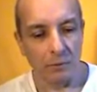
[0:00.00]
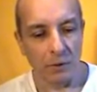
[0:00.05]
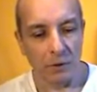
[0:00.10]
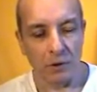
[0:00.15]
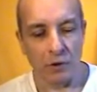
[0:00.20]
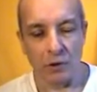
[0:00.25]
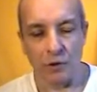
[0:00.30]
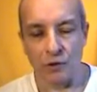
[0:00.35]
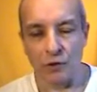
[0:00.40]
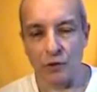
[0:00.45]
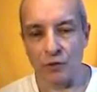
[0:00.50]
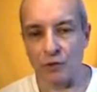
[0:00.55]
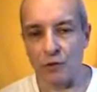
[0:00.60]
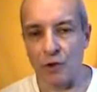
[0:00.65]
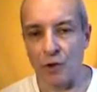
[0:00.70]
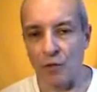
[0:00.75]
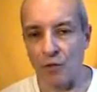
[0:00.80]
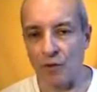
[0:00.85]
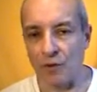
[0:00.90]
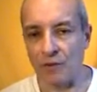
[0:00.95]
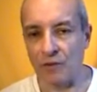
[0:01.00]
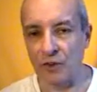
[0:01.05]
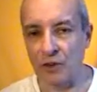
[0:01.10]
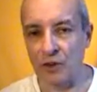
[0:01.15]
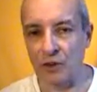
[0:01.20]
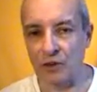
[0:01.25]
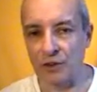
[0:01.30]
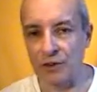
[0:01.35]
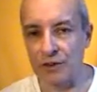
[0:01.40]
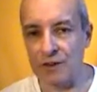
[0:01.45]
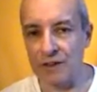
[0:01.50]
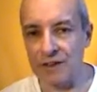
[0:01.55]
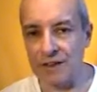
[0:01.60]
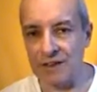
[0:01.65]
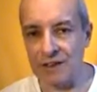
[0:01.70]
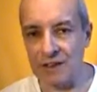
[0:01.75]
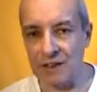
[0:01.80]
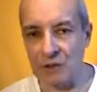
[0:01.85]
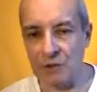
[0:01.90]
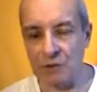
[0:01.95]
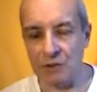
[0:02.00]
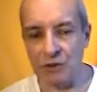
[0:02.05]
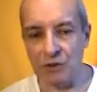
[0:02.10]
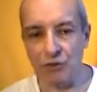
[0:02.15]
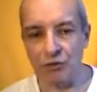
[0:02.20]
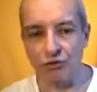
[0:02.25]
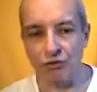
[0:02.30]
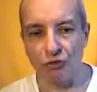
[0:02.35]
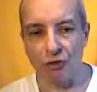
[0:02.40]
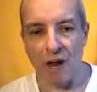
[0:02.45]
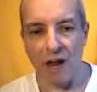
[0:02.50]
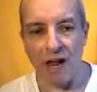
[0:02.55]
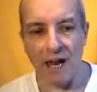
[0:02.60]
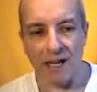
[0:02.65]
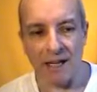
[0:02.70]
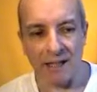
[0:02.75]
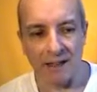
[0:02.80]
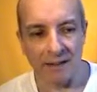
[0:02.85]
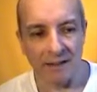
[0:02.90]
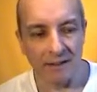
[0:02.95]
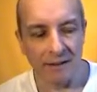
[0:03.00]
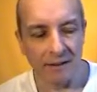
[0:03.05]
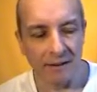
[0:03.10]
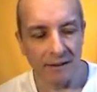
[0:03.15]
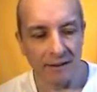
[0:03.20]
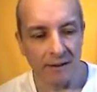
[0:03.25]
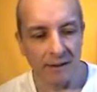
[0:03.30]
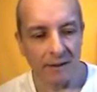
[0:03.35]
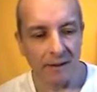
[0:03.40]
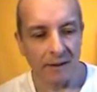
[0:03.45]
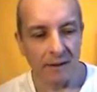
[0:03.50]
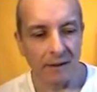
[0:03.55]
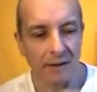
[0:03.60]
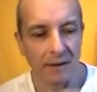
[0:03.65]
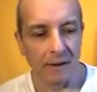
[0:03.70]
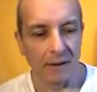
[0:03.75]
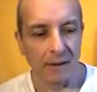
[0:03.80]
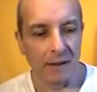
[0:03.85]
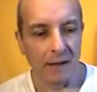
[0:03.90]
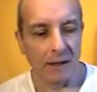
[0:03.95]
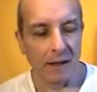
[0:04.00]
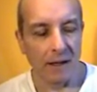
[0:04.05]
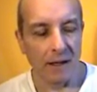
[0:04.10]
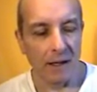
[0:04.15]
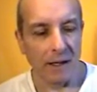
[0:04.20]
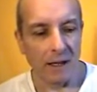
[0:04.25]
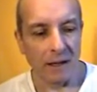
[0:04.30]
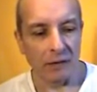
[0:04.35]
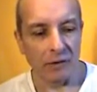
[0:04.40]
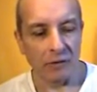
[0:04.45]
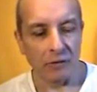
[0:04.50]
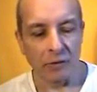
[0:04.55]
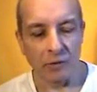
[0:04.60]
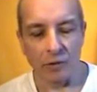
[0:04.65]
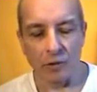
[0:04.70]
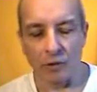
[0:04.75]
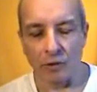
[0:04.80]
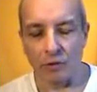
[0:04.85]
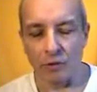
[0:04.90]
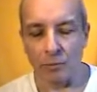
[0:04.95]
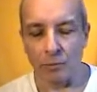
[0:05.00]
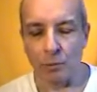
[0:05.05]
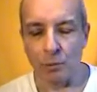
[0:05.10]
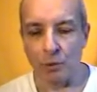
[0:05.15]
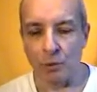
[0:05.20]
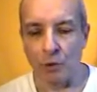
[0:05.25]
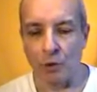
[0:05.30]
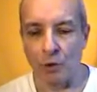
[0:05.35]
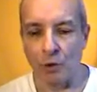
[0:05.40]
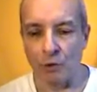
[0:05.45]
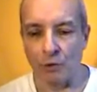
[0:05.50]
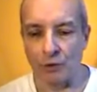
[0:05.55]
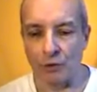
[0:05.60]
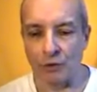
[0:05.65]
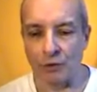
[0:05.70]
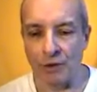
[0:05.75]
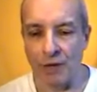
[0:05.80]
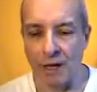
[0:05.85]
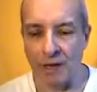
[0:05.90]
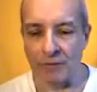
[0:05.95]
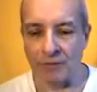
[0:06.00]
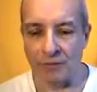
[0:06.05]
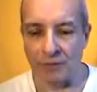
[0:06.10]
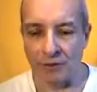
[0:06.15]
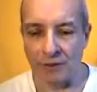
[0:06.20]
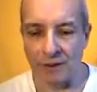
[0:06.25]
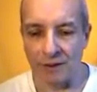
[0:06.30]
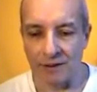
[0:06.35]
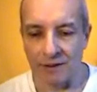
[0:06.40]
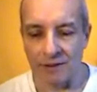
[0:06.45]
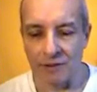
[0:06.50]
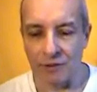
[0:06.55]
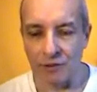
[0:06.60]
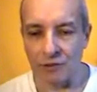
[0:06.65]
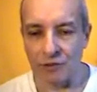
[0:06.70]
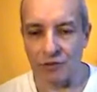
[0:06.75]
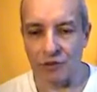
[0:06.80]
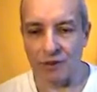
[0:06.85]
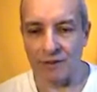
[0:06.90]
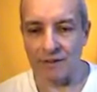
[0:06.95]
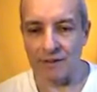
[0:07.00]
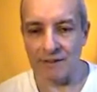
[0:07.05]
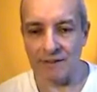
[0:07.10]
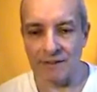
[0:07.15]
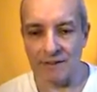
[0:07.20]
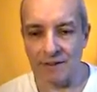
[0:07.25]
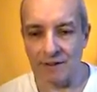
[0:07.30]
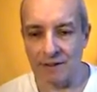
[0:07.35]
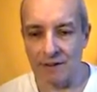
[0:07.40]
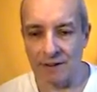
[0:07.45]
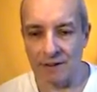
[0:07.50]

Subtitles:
Because you've got this continuous drag, and you've got to put all your effort into just